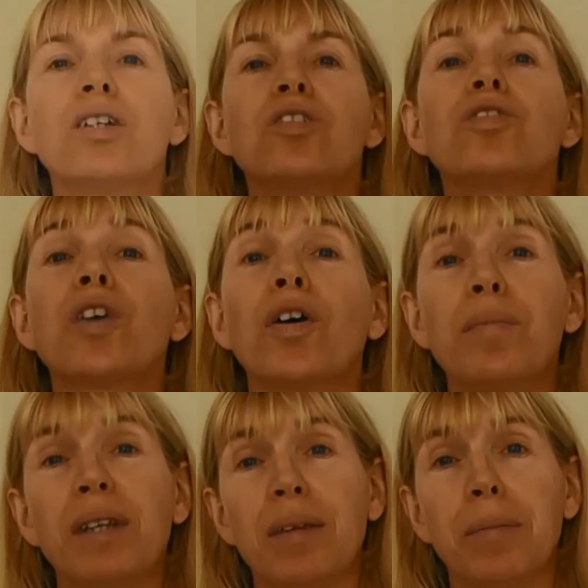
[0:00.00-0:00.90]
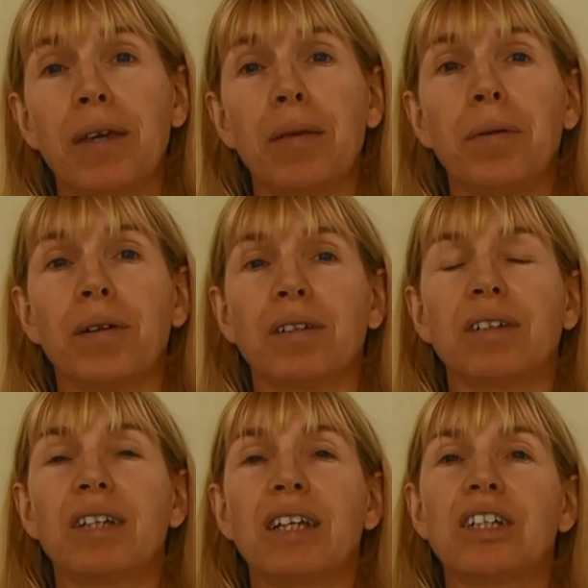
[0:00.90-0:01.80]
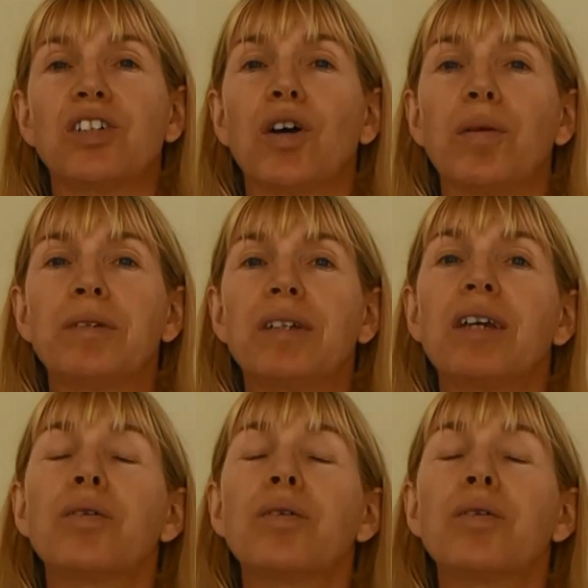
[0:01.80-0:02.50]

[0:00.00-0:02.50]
So many people adopt